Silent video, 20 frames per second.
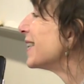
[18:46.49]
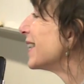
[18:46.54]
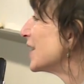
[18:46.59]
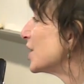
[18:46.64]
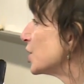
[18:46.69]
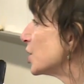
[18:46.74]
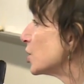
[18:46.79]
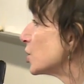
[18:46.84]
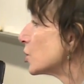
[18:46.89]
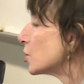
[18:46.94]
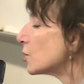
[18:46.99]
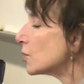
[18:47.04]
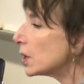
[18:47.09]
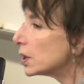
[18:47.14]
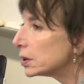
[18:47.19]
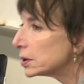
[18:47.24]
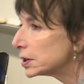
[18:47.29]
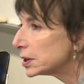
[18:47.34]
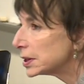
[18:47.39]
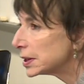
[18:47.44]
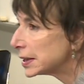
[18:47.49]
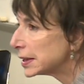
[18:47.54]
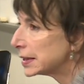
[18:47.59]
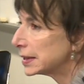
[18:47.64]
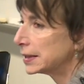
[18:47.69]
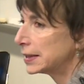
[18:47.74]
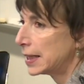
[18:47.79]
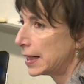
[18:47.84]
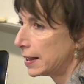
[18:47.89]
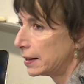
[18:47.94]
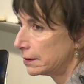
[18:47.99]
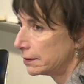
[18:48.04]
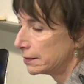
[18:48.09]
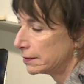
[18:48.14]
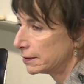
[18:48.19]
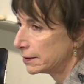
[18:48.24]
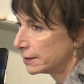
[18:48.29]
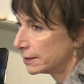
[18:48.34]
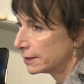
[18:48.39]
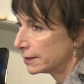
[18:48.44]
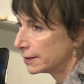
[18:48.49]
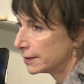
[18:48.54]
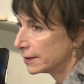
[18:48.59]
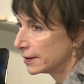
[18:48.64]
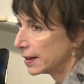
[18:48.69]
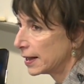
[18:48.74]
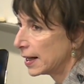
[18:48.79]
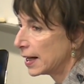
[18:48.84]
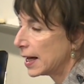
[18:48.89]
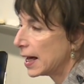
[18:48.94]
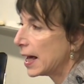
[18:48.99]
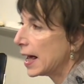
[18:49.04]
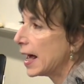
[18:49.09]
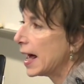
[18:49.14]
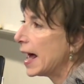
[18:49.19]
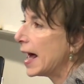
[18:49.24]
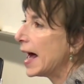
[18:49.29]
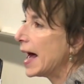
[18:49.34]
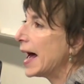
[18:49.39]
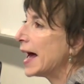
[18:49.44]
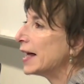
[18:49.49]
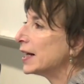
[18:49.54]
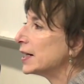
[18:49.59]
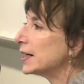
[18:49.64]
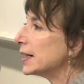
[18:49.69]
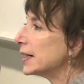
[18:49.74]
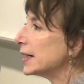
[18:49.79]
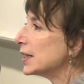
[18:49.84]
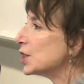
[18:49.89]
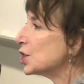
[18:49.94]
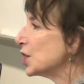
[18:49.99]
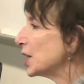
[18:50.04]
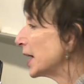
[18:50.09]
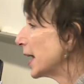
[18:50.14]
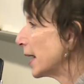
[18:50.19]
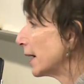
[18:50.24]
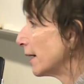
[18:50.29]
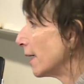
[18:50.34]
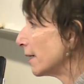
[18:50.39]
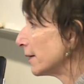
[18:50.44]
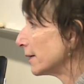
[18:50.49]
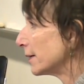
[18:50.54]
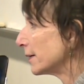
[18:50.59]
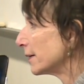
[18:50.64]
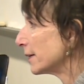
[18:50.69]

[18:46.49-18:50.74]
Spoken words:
that she struggles to contain, and she cannot.